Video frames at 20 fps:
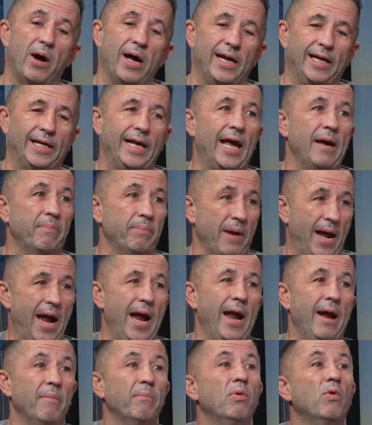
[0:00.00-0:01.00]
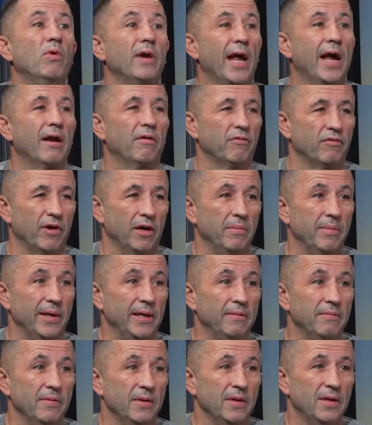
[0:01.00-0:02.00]
a gap and pulled out in front of me.
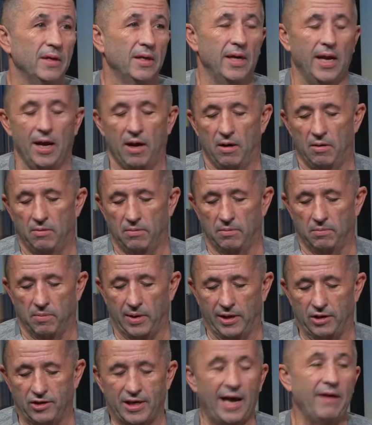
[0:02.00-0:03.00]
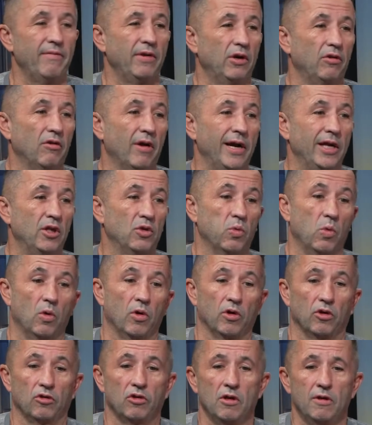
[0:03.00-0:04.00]
Now, my saving grace was